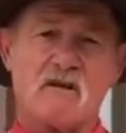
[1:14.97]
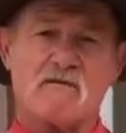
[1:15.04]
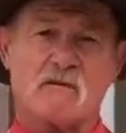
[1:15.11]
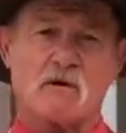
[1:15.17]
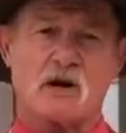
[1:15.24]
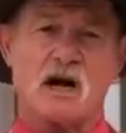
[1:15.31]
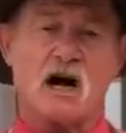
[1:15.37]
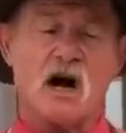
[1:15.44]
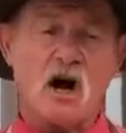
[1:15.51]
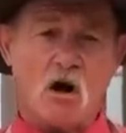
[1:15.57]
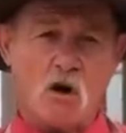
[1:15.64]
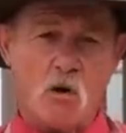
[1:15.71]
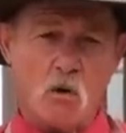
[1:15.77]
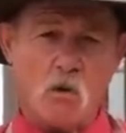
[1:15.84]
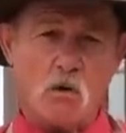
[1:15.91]
for a
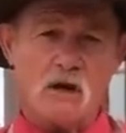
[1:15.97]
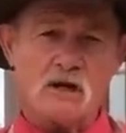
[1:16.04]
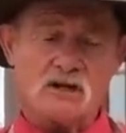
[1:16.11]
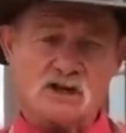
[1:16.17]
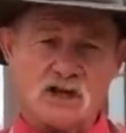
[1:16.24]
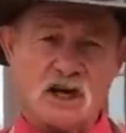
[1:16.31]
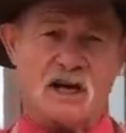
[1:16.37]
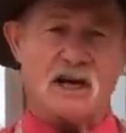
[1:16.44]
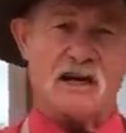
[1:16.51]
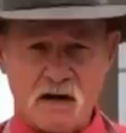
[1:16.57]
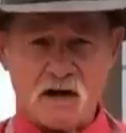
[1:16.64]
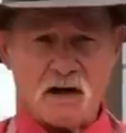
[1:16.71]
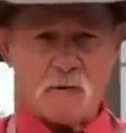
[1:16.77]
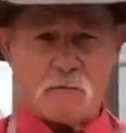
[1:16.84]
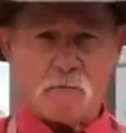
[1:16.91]
whole chicken.
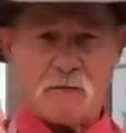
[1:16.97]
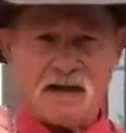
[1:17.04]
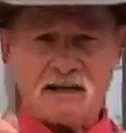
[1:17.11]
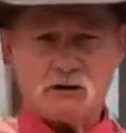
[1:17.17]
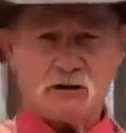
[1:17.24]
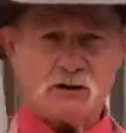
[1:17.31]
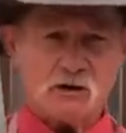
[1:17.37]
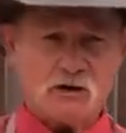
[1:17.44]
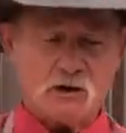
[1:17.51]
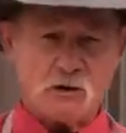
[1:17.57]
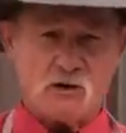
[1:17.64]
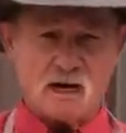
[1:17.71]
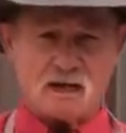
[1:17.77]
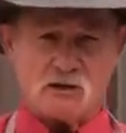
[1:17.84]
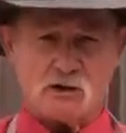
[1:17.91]
Make sure you
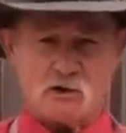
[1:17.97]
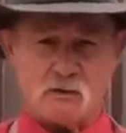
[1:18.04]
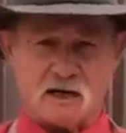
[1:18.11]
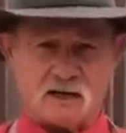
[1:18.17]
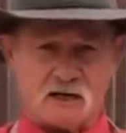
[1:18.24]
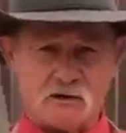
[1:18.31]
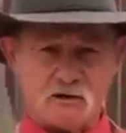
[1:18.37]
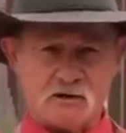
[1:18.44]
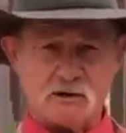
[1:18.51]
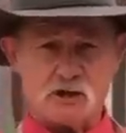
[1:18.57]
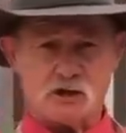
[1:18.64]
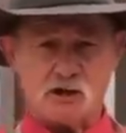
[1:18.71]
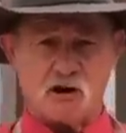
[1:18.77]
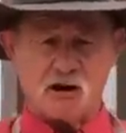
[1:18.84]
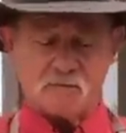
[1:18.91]
got you a good
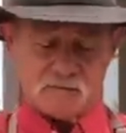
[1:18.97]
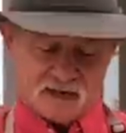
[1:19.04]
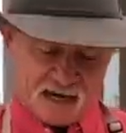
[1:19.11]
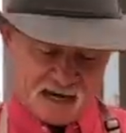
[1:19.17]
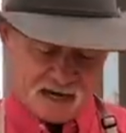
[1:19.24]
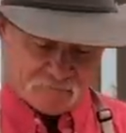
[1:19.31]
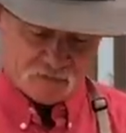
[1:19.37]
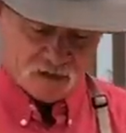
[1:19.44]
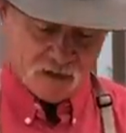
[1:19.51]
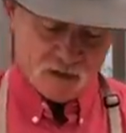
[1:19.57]
sharp knife.